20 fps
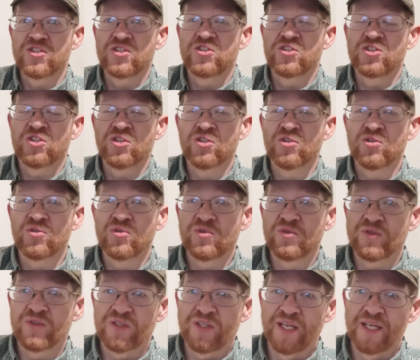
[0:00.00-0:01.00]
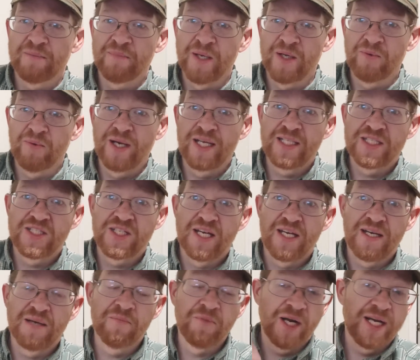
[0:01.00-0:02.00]
So like my right
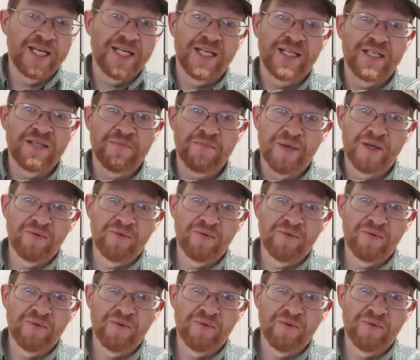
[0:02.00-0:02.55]
side, I'm right-handed,